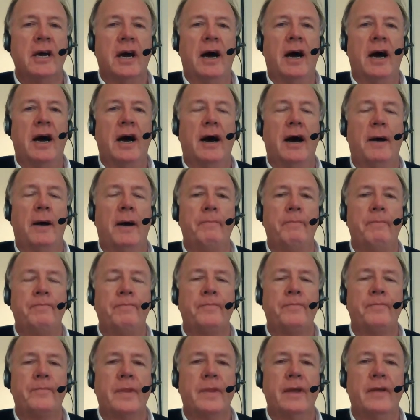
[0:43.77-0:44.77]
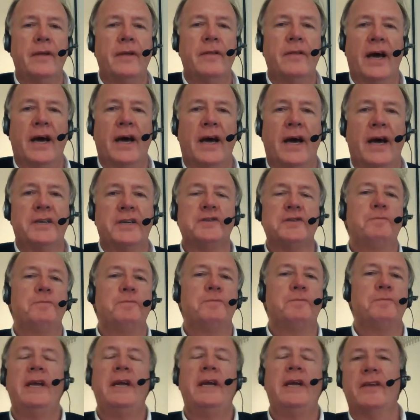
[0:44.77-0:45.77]
That doesn't
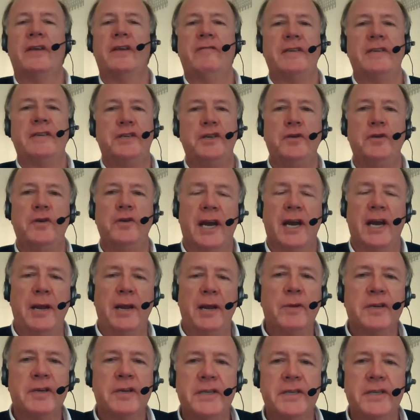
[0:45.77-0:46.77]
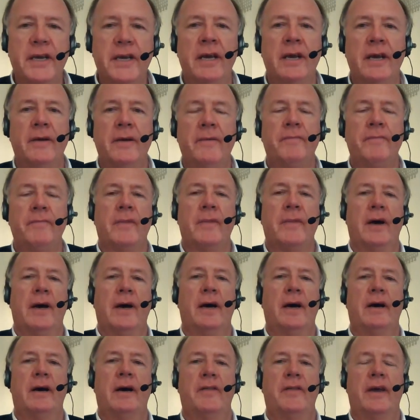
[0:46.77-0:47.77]
mean there is unanimity.
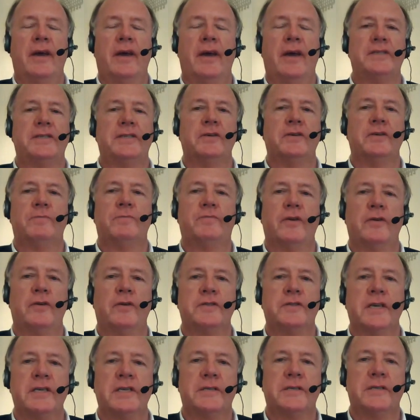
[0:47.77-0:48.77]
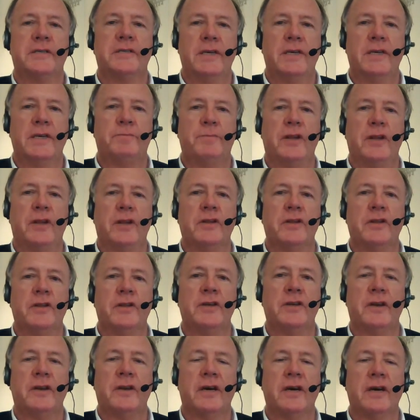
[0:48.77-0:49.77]
The ISO process is
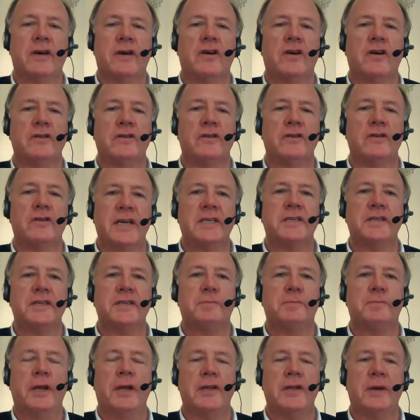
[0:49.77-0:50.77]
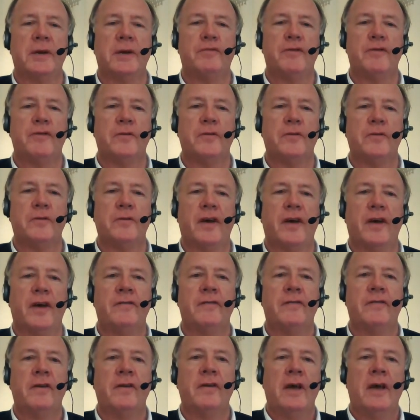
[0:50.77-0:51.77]
built on a consensus building
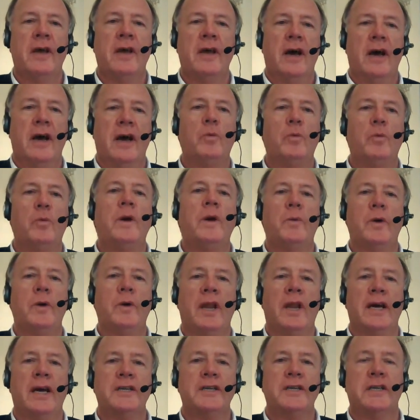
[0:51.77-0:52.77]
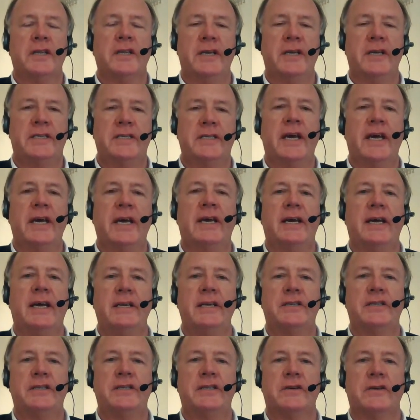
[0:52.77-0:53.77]
process, and we will actually take
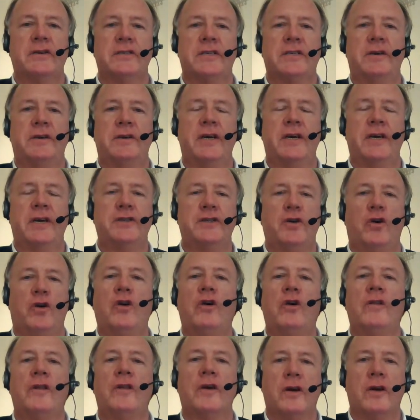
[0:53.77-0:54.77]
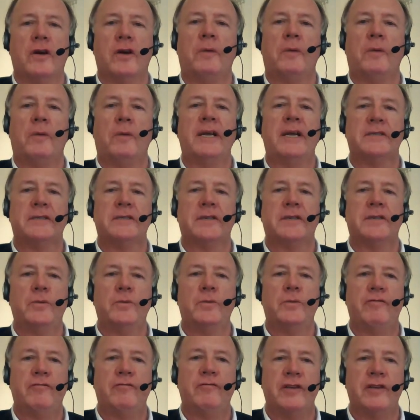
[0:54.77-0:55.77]
into consideration all the comments that
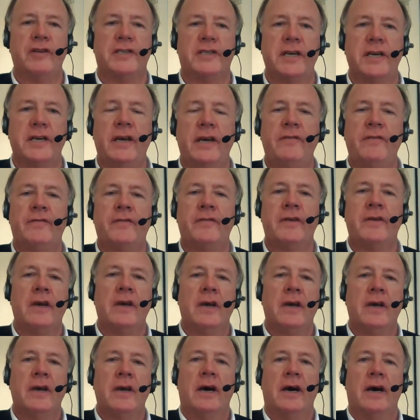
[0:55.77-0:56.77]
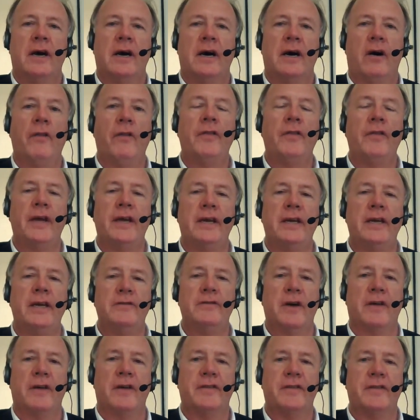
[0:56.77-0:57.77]
we've received on the
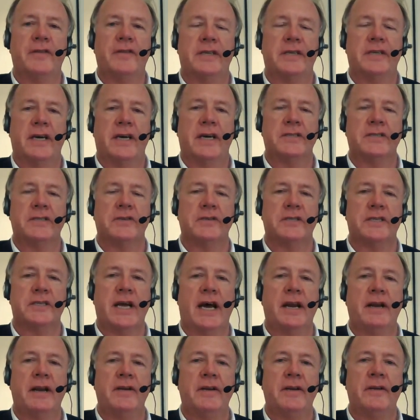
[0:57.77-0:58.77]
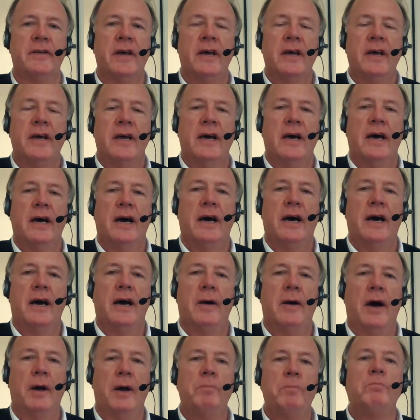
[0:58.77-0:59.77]
draft international standard
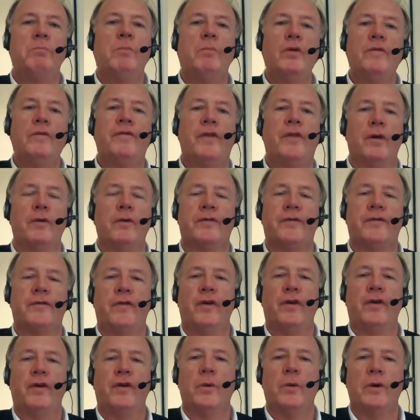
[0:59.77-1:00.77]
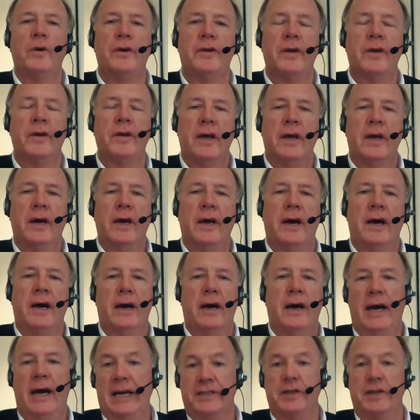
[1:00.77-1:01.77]
and move those forward
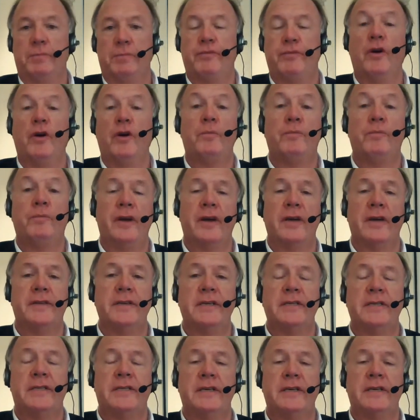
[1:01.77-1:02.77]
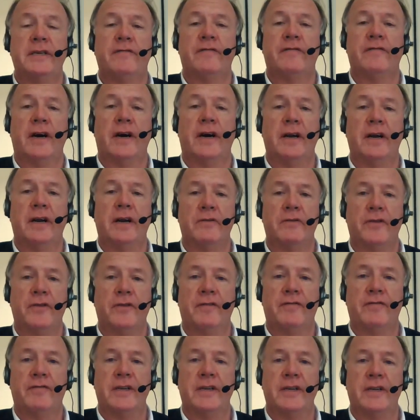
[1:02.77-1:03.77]
as appropriate into the final
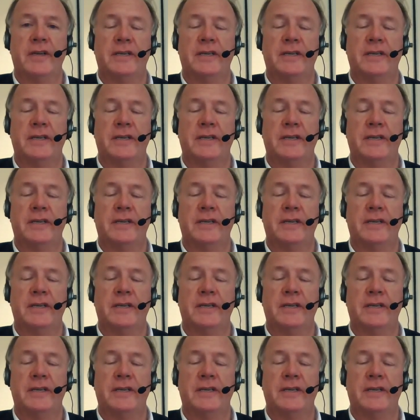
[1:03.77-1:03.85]
draft